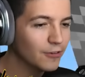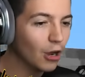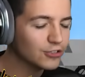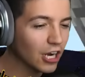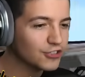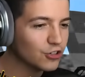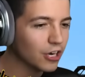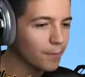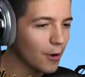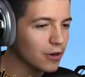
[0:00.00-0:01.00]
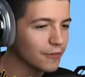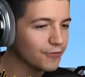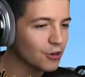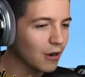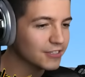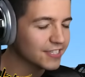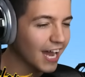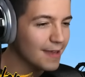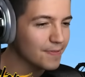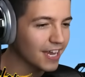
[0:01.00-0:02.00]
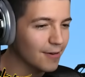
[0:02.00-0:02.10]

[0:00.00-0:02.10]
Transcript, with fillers: No, Josh, you oh. could have oh. broken through. I was sniping